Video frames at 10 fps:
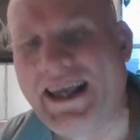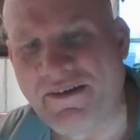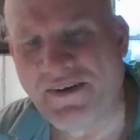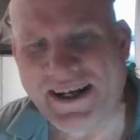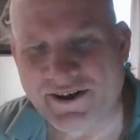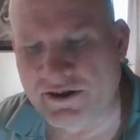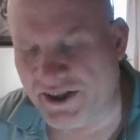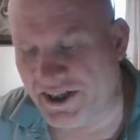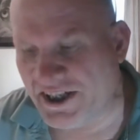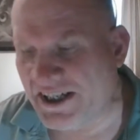if I could
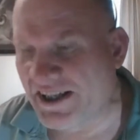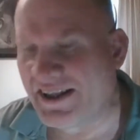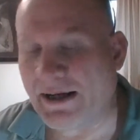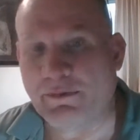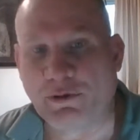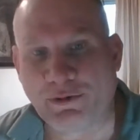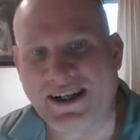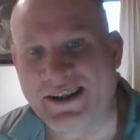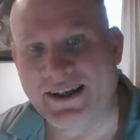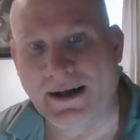see them and
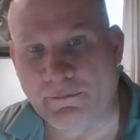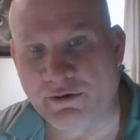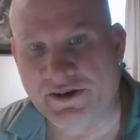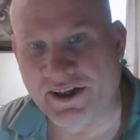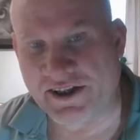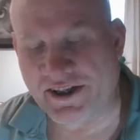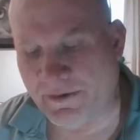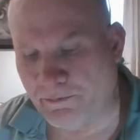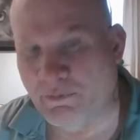read the numbers easy.